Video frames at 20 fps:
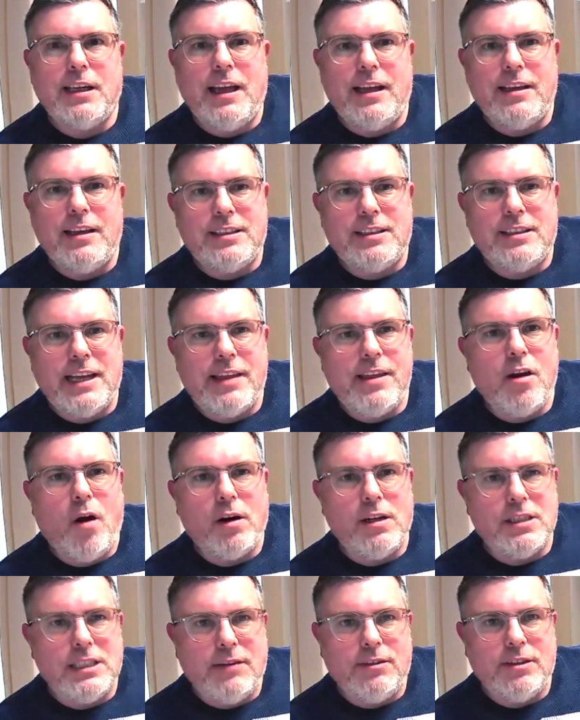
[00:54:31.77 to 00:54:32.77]
So, say the
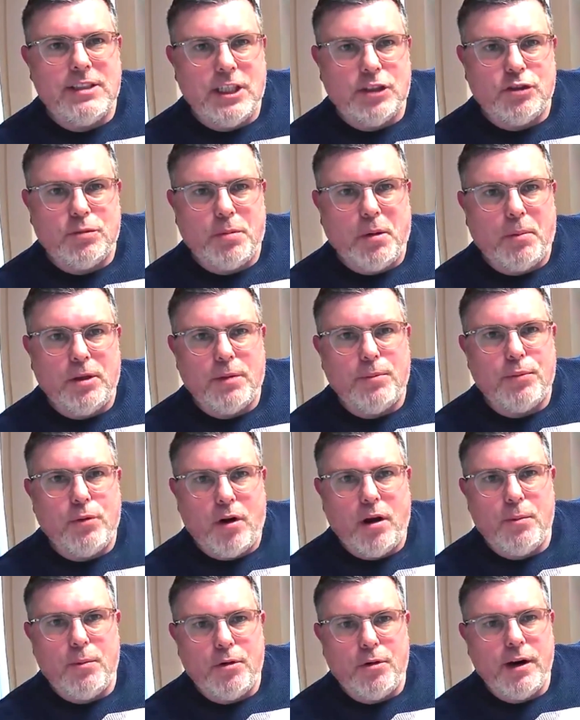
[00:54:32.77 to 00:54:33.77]
1976
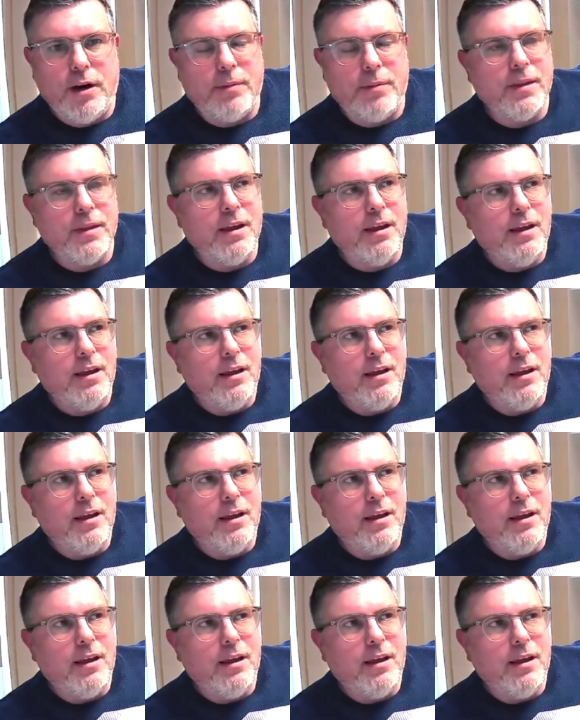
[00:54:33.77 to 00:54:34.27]
Republican primary,